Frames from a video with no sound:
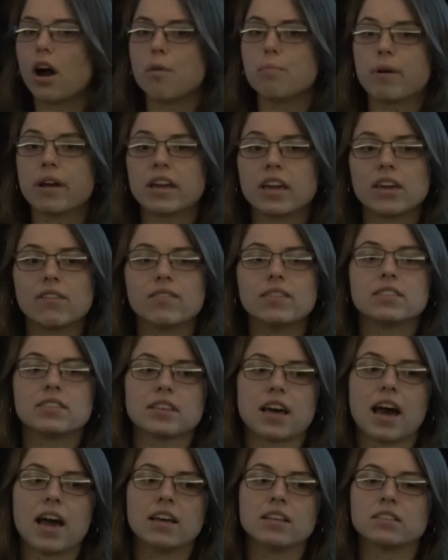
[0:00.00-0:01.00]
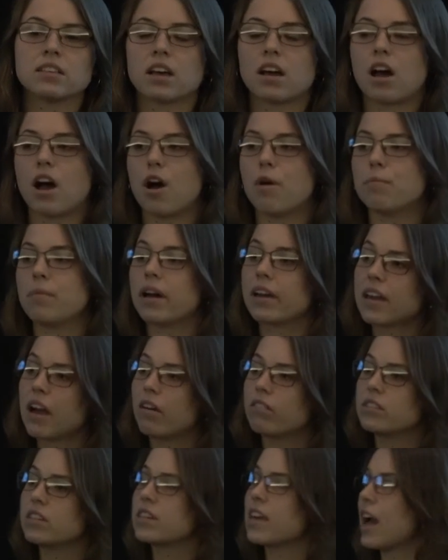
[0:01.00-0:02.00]
our break-even size, not
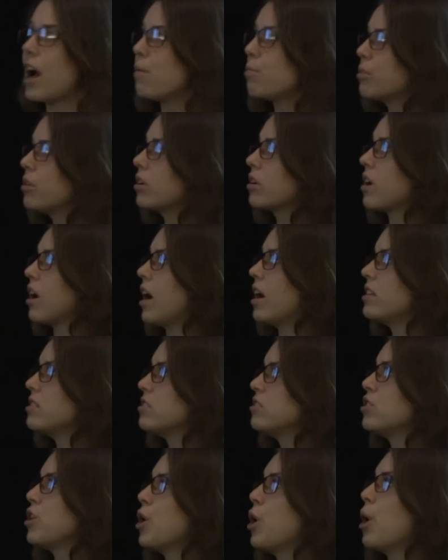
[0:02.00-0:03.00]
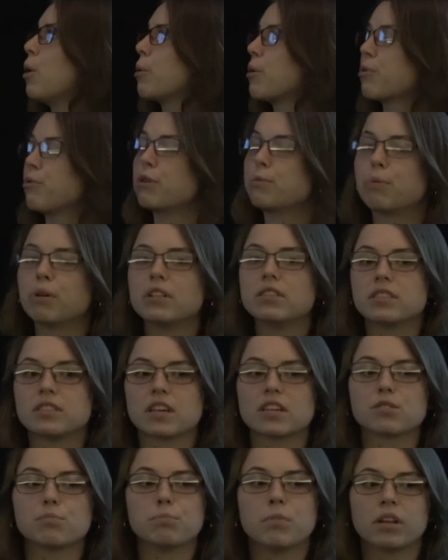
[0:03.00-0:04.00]
counting capital costs, were
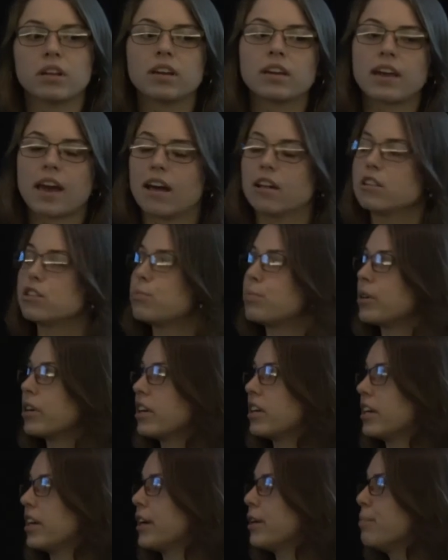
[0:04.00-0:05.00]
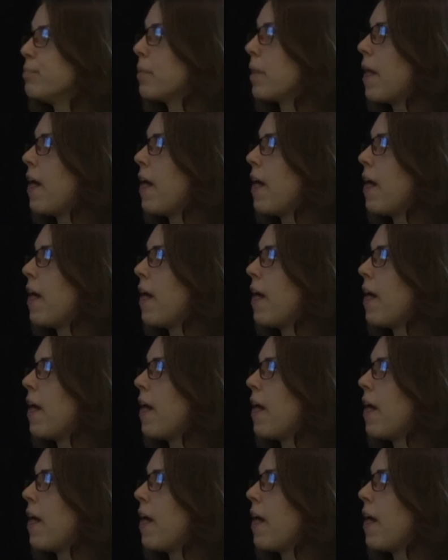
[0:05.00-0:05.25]
3.6 million gallons per year.